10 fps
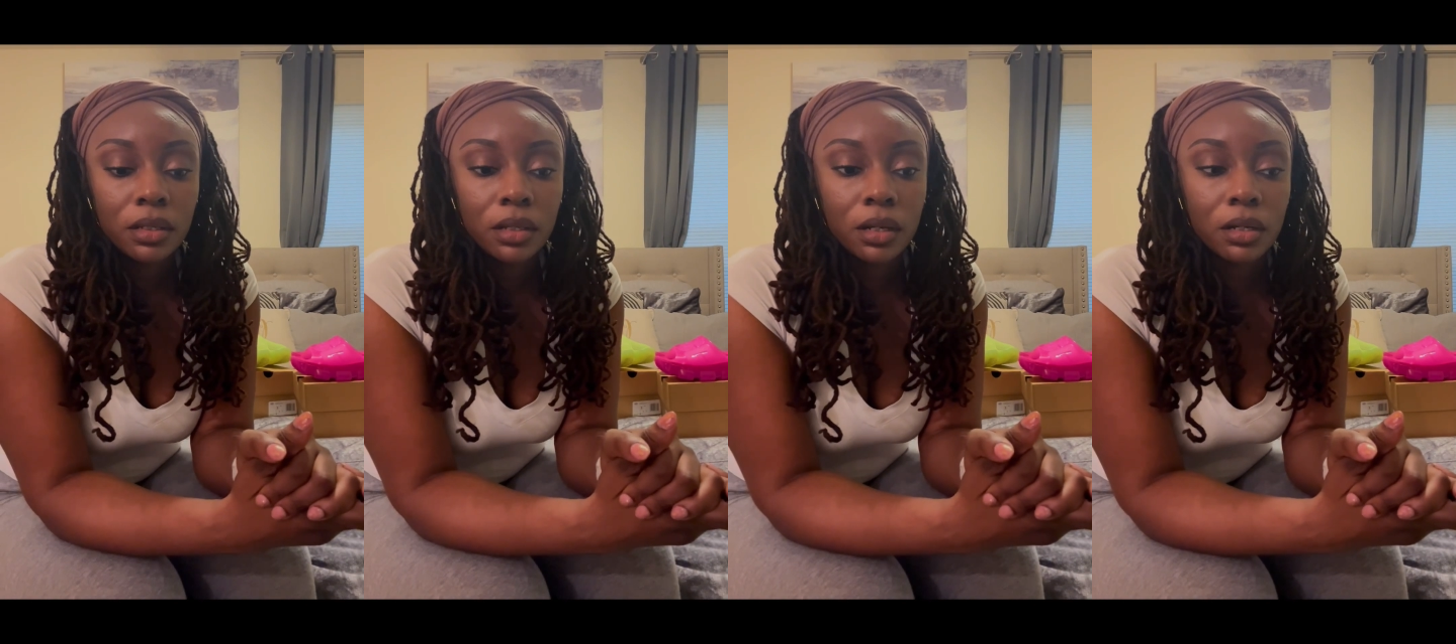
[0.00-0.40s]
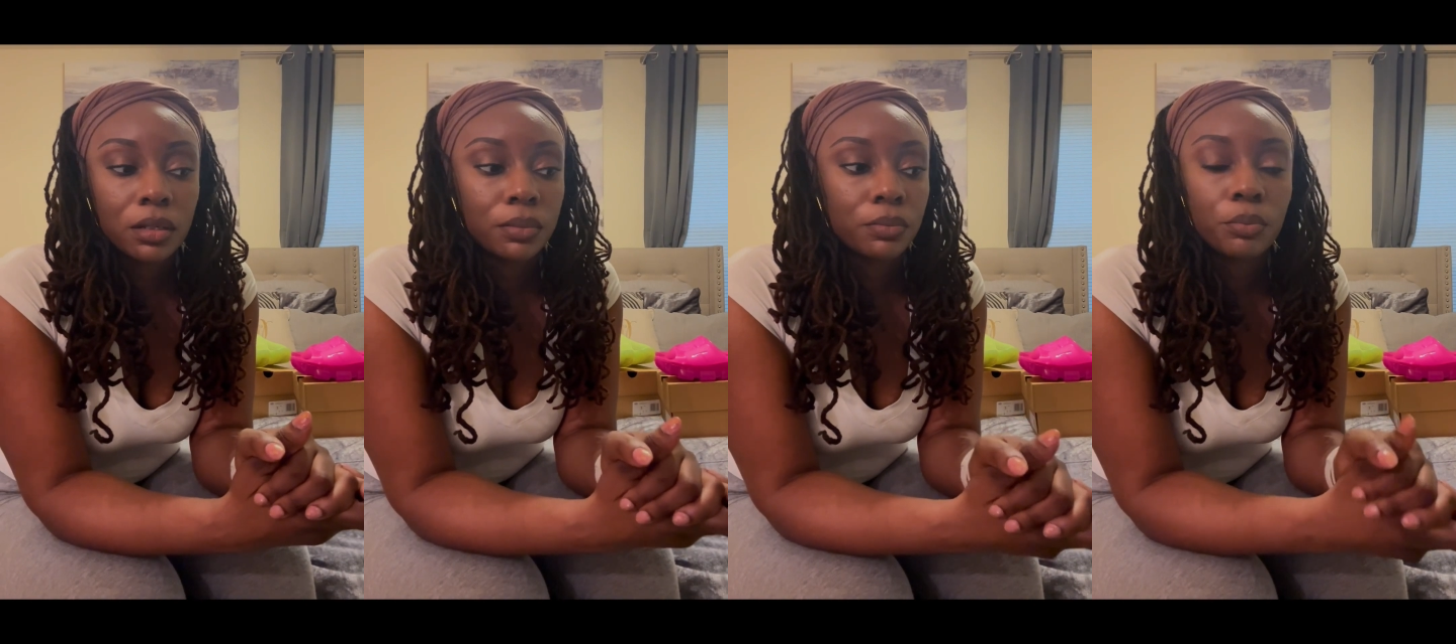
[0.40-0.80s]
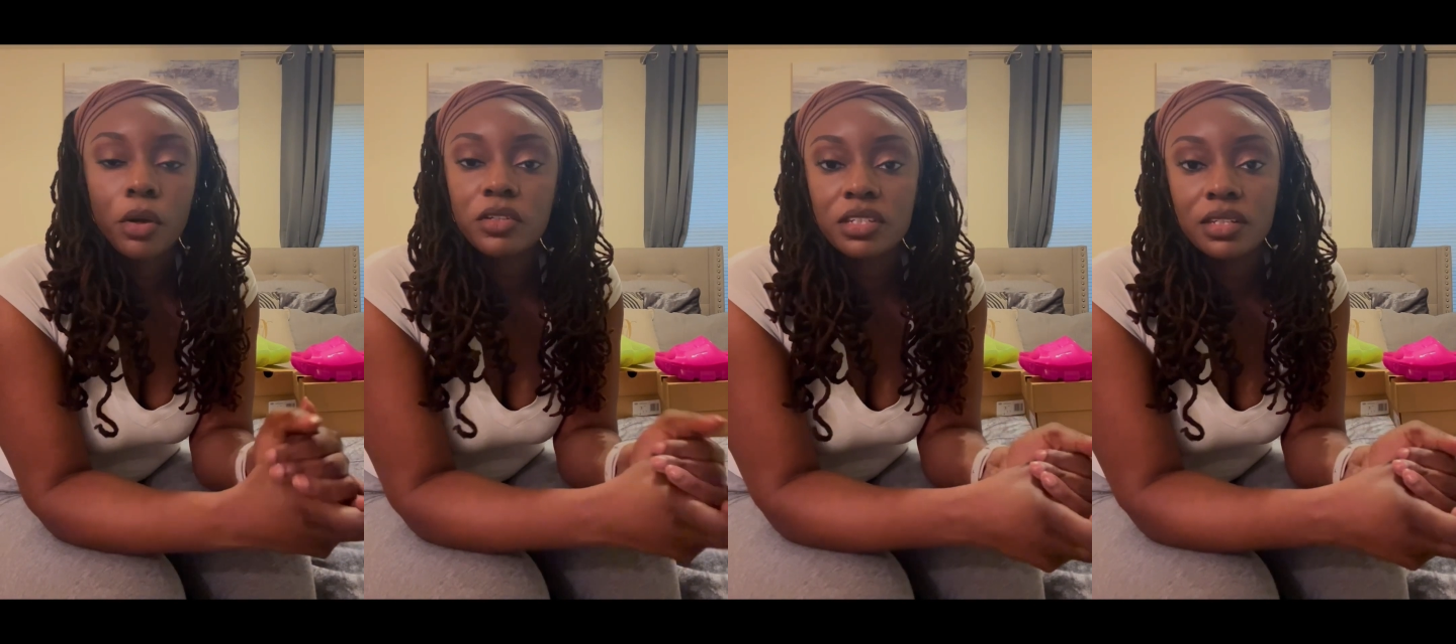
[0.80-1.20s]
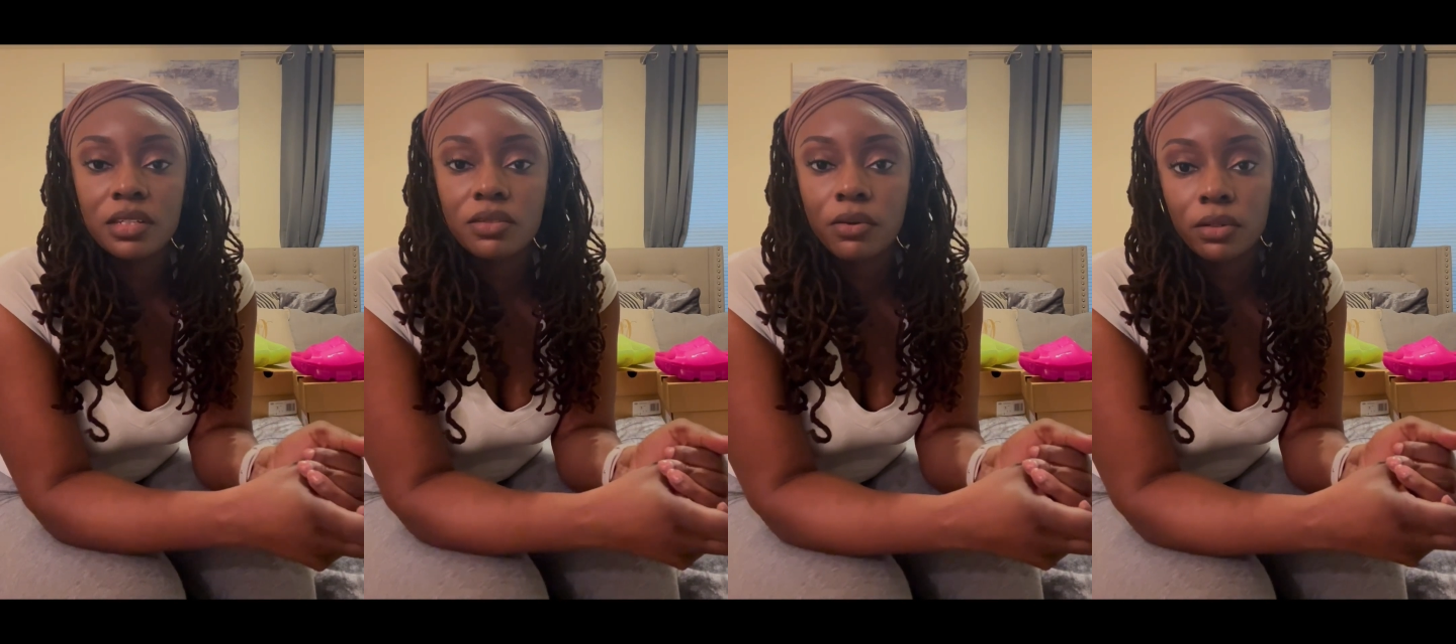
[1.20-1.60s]
um, purchase
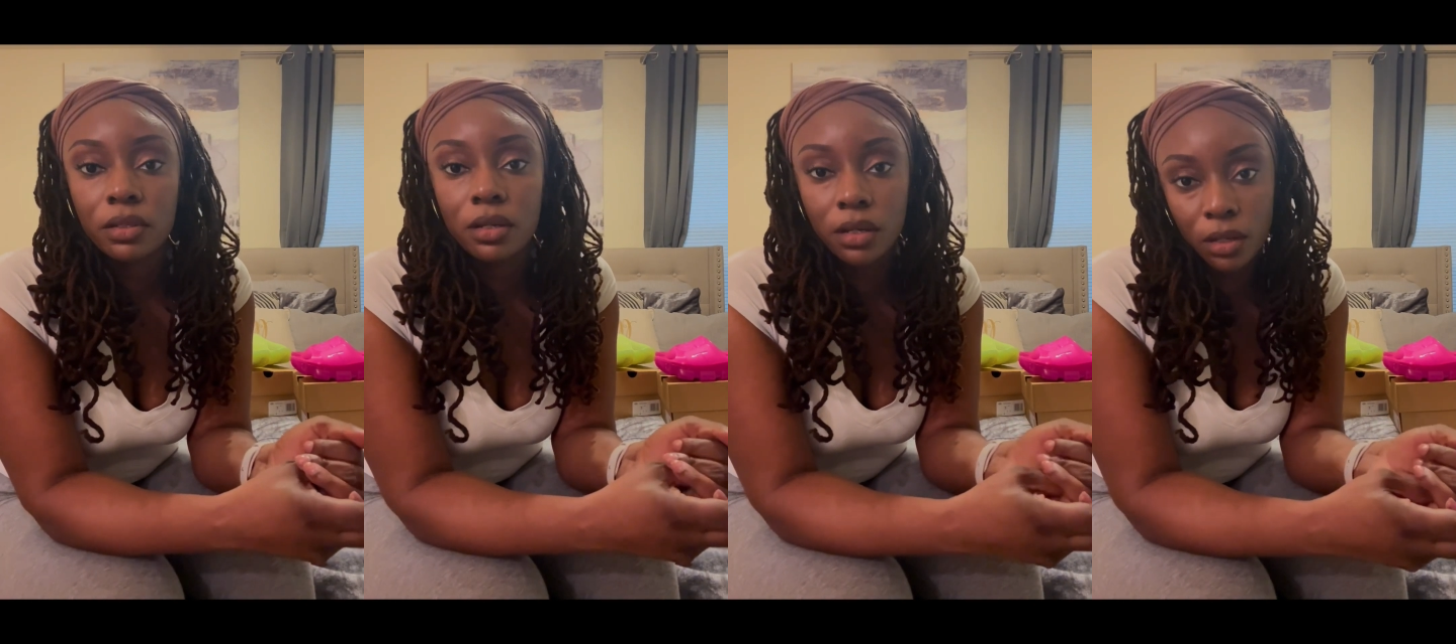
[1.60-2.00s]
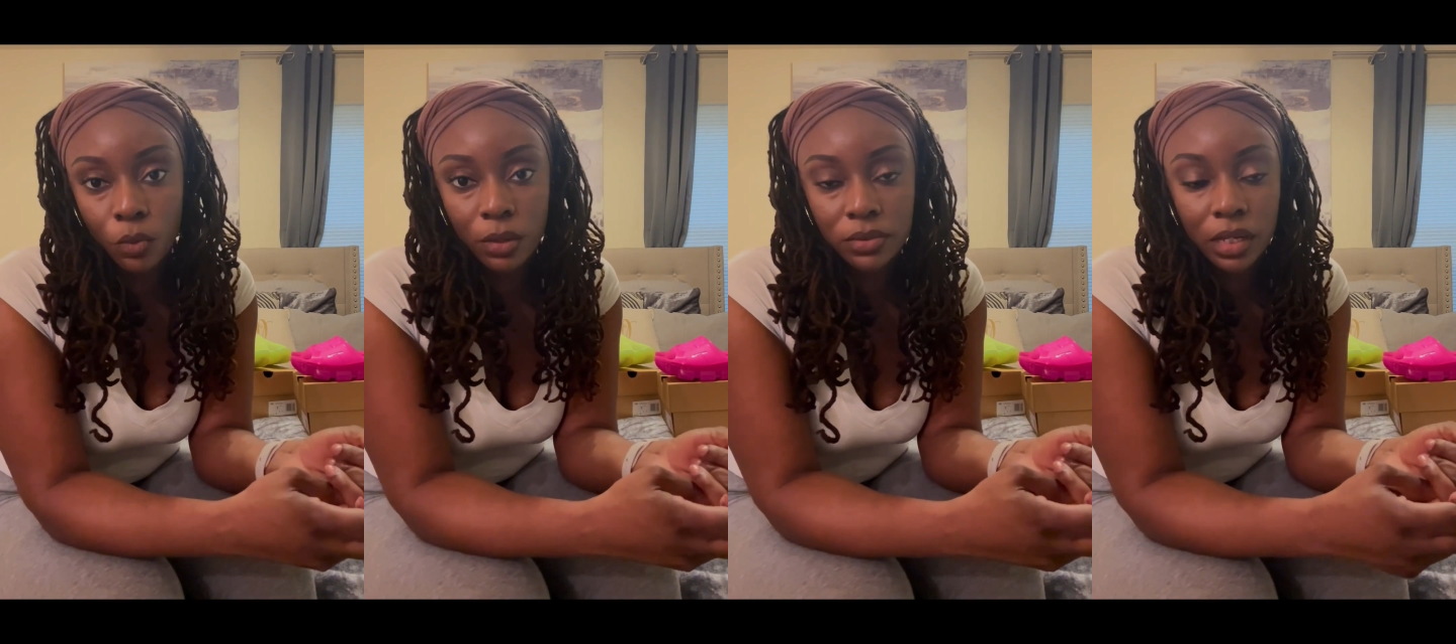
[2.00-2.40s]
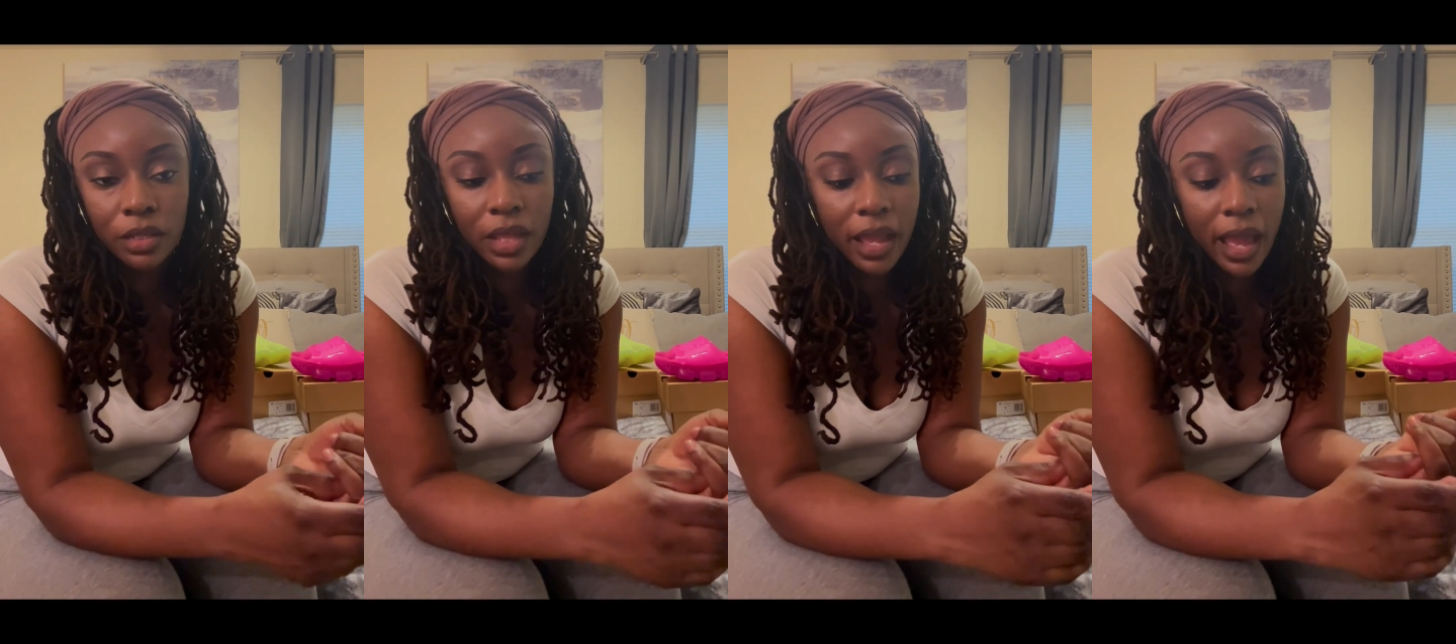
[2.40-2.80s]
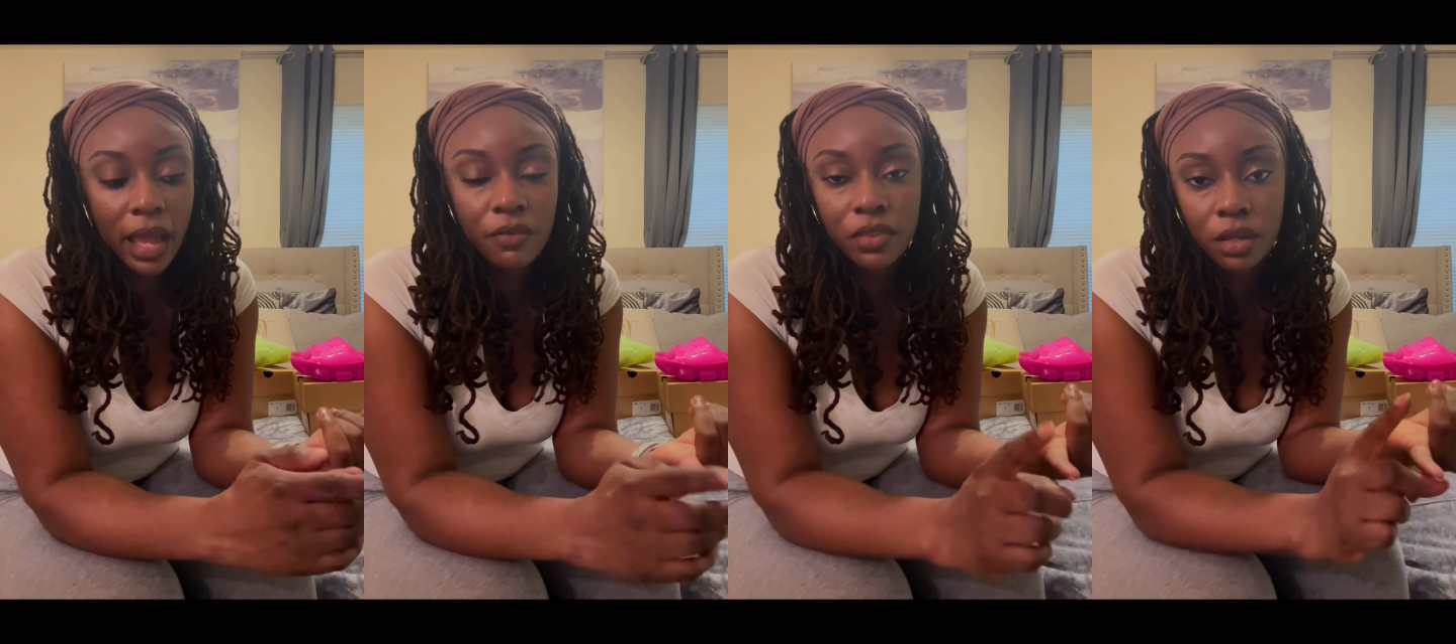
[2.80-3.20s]
these on the UGG website. They
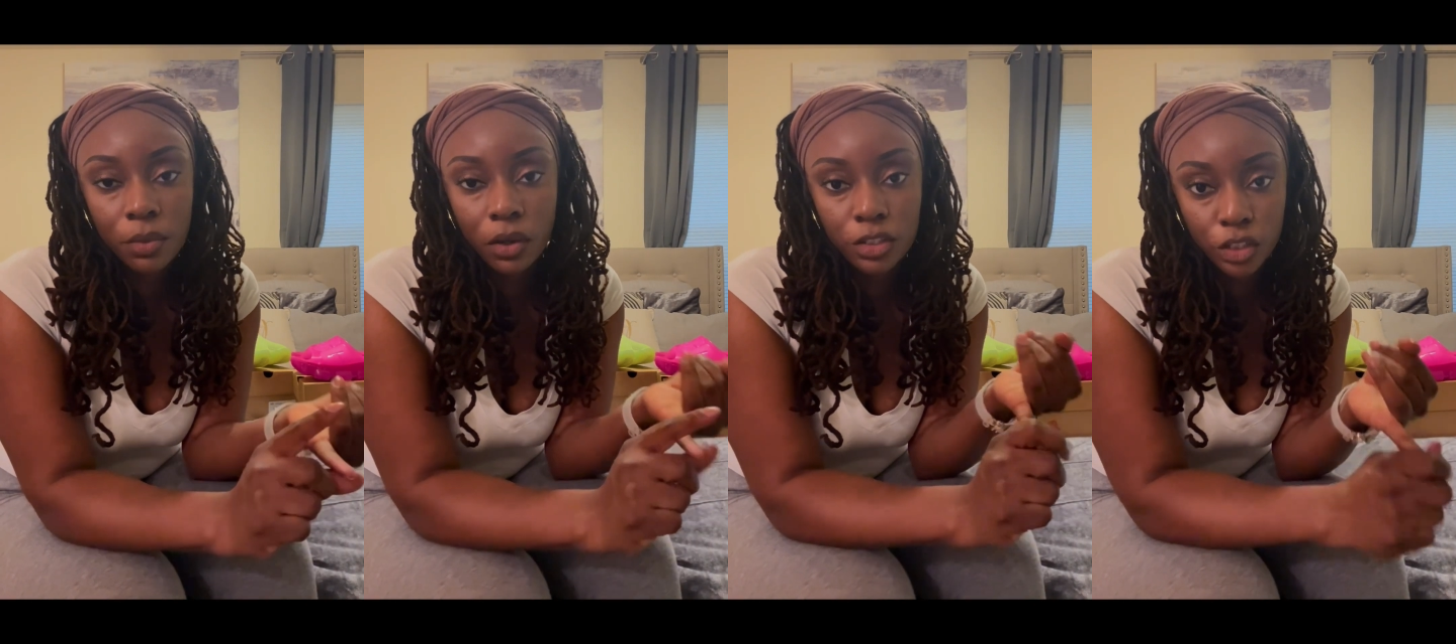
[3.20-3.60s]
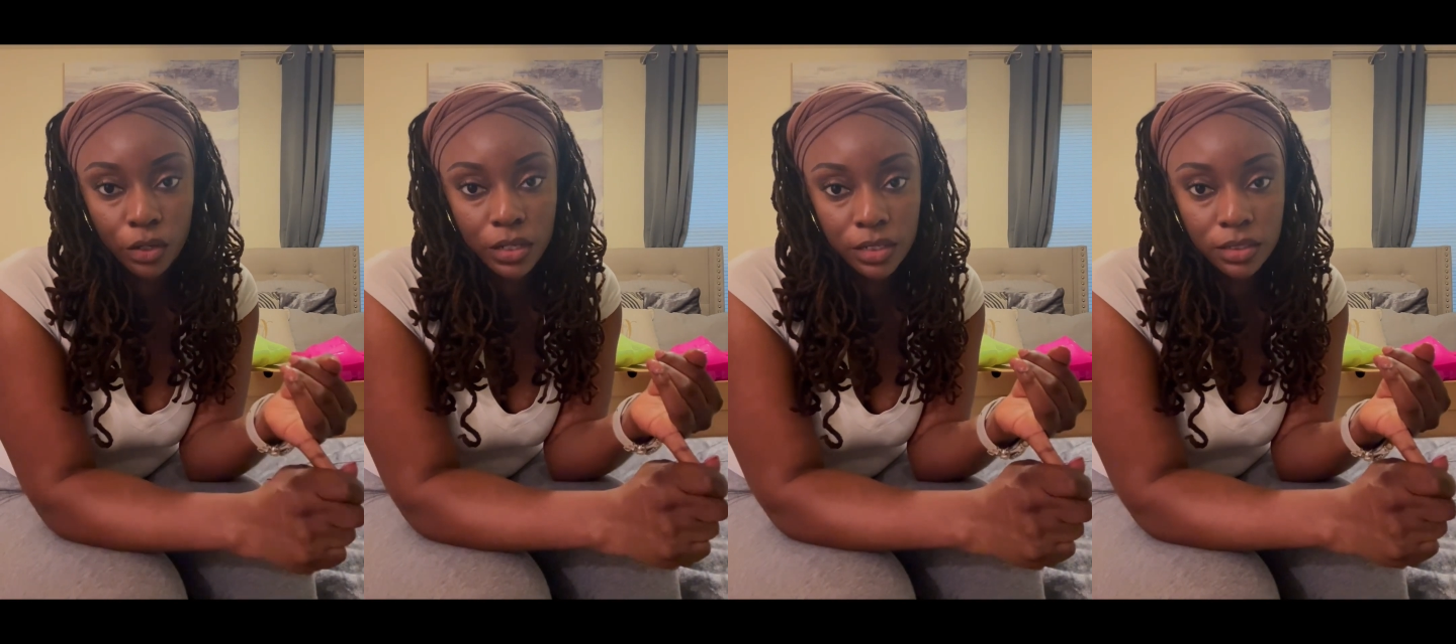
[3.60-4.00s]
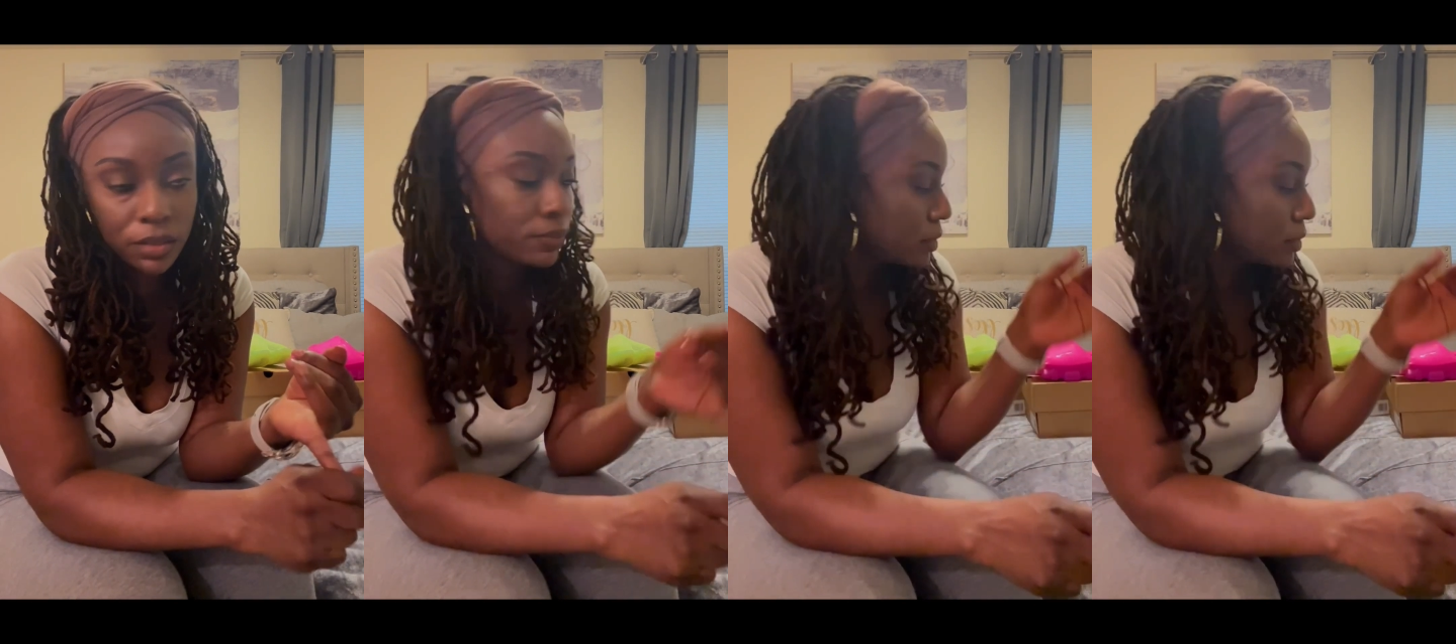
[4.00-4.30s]
have them on Journeys.